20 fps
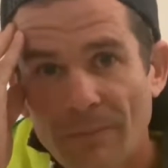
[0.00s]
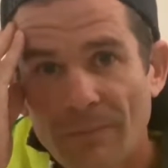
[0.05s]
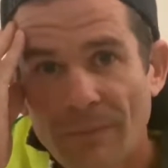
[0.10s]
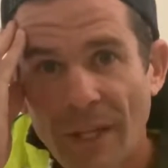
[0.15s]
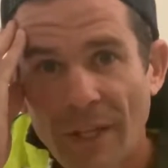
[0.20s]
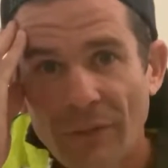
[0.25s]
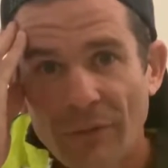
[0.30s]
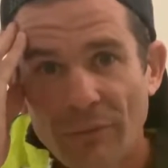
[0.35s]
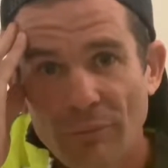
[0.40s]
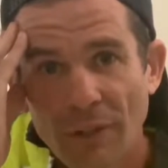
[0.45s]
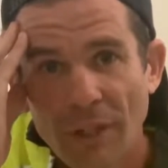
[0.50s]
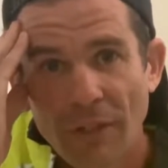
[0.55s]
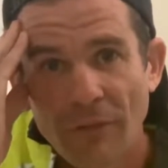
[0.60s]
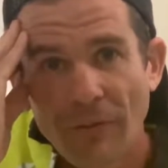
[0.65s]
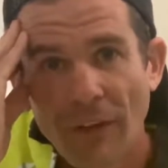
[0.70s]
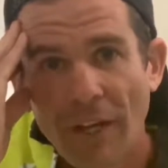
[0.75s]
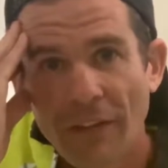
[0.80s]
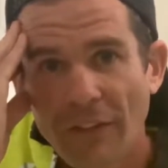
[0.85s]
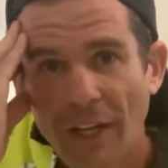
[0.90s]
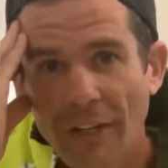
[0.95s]
that's really
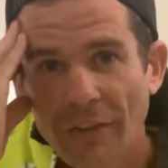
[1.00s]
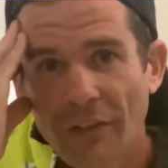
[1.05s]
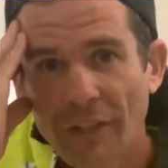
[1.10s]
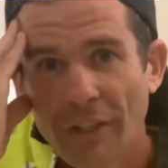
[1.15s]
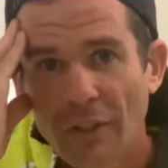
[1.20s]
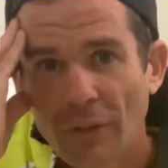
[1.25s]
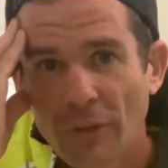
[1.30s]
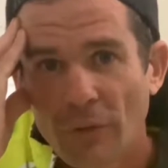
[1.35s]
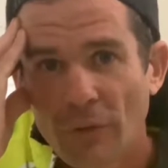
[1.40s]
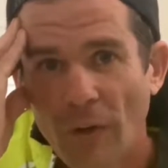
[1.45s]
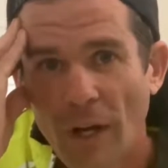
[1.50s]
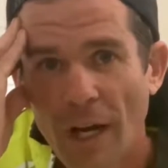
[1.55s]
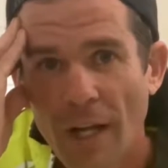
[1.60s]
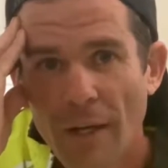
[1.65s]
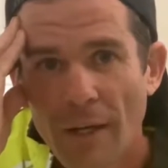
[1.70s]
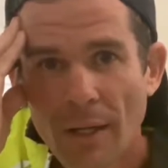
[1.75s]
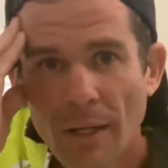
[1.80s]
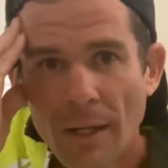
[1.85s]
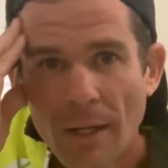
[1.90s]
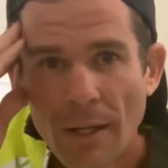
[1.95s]
fantastic and it's
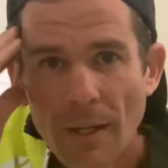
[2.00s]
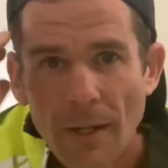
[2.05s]
fun.